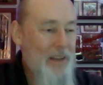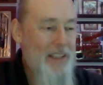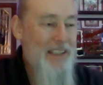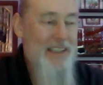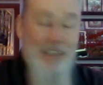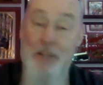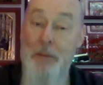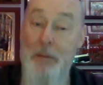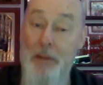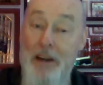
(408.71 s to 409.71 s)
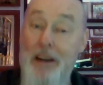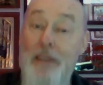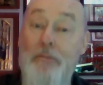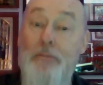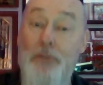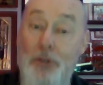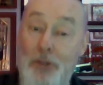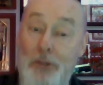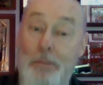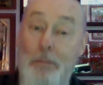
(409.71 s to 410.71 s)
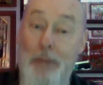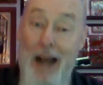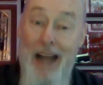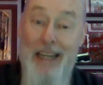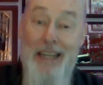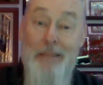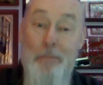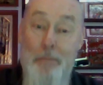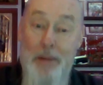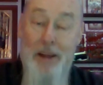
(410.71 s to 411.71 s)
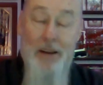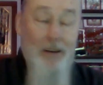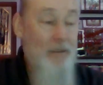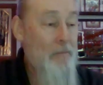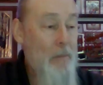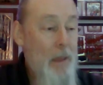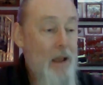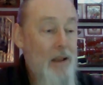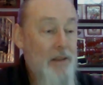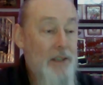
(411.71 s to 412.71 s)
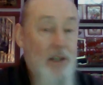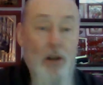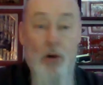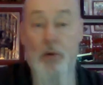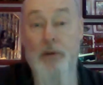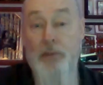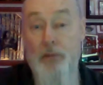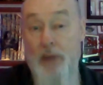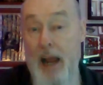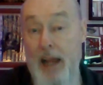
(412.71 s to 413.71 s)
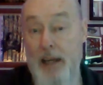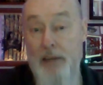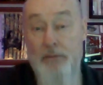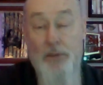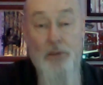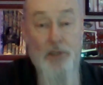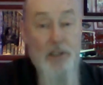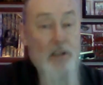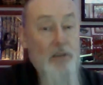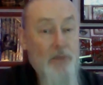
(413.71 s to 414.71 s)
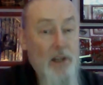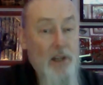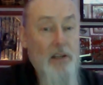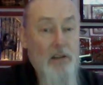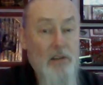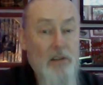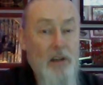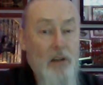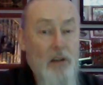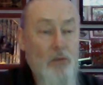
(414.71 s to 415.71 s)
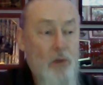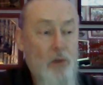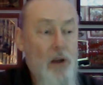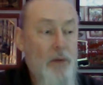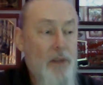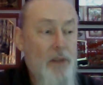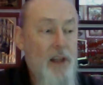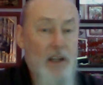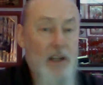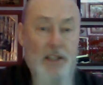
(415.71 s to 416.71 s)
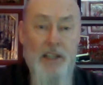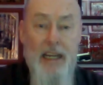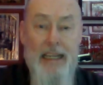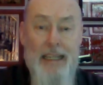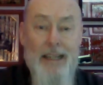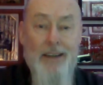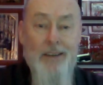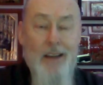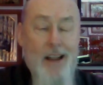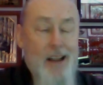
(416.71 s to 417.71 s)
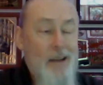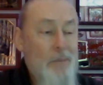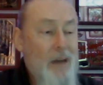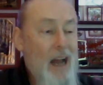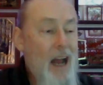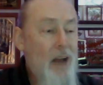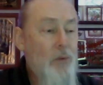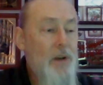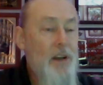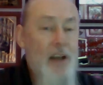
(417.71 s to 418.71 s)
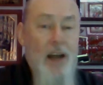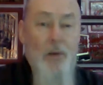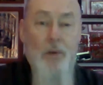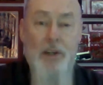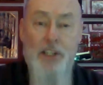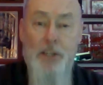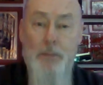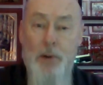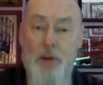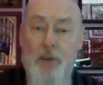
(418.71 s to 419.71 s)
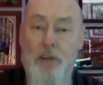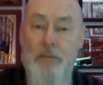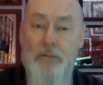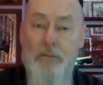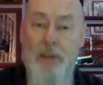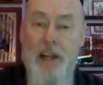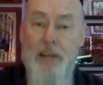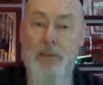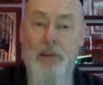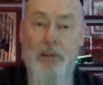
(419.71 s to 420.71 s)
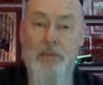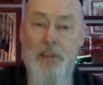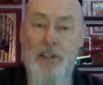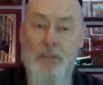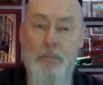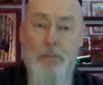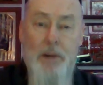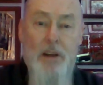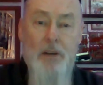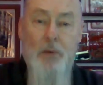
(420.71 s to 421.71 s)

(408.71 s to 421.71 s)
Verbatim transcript: this is a sipping beer. Full body beer. This would go with a variety of foods. This would really go, go well with a uh, steak dinner. But I would not want to spoil the flavor of this beer